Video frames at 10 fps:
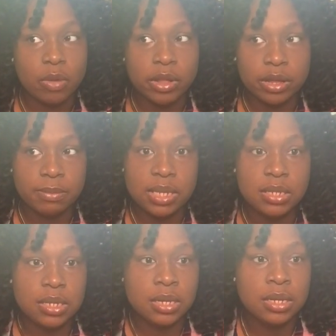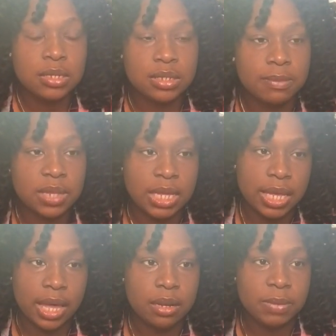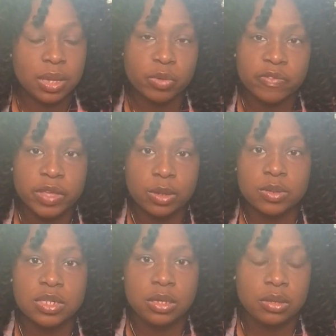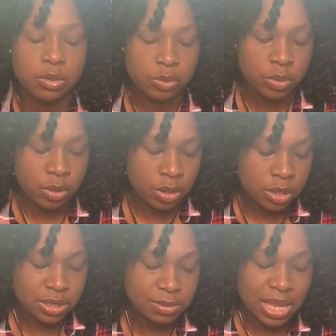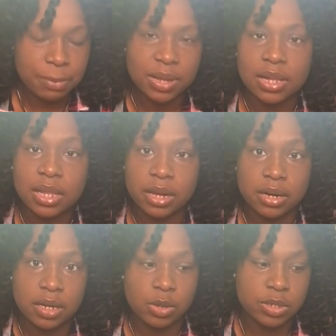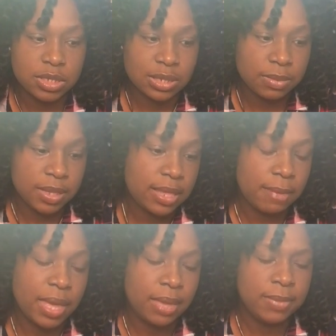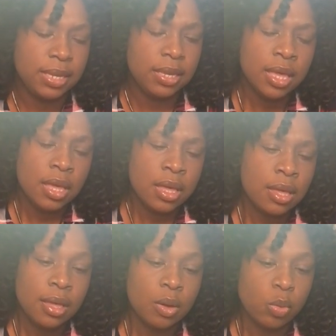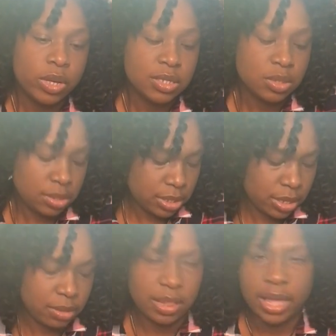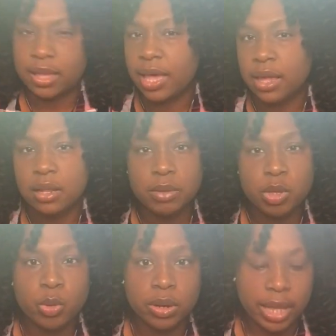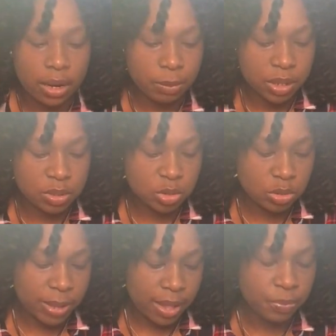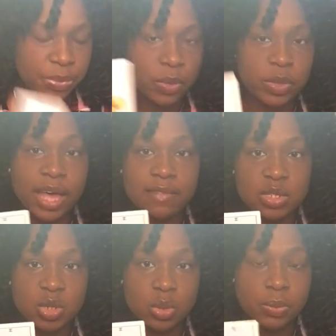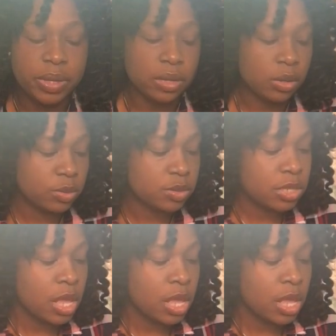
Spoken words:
There can be something kind of being revealed to you, some type of clarity on something that maybe was like you were kind of puzzled about. We have the 2 of Pentacles.